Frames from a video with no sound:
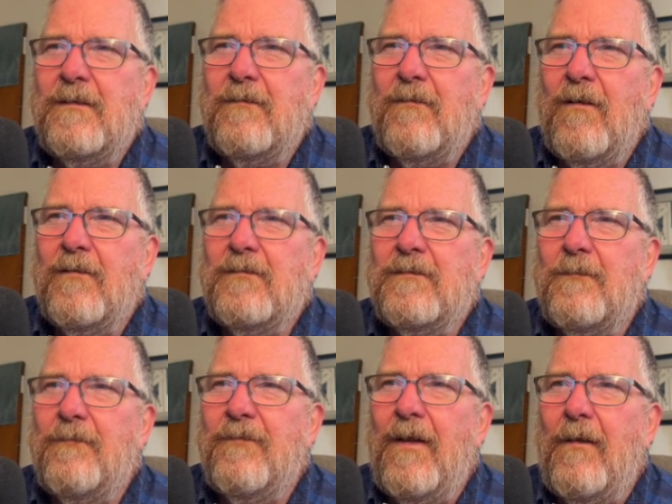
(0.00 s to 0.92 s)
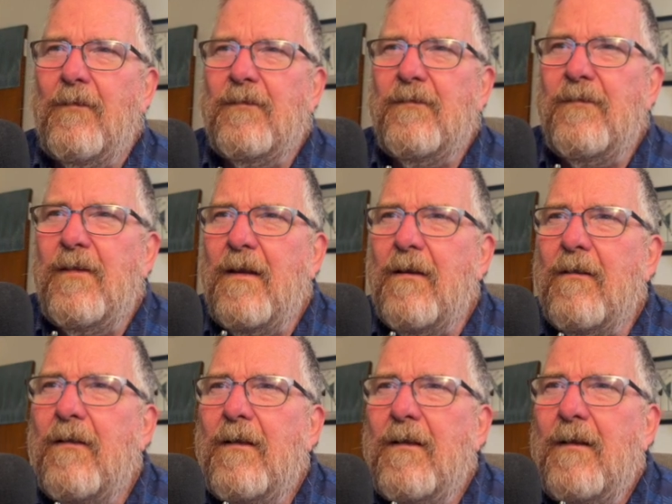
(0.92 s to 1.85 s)
there are some flowers
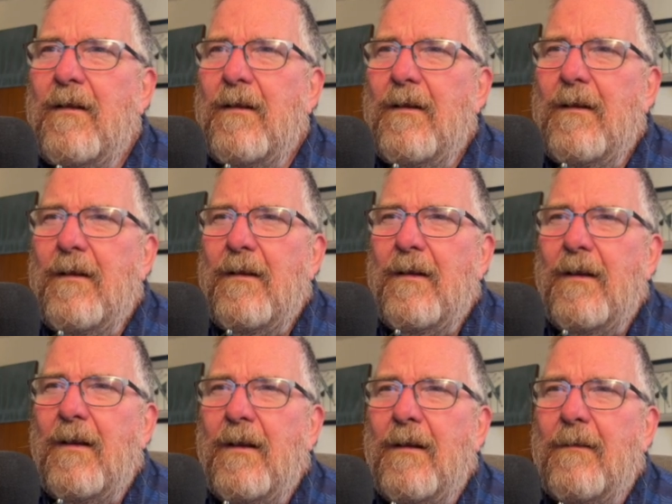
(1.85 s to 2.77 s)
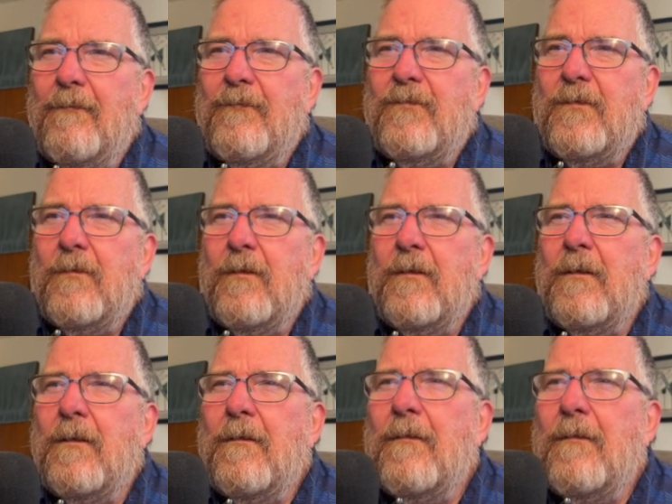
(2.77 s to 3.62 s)
there. So I'm going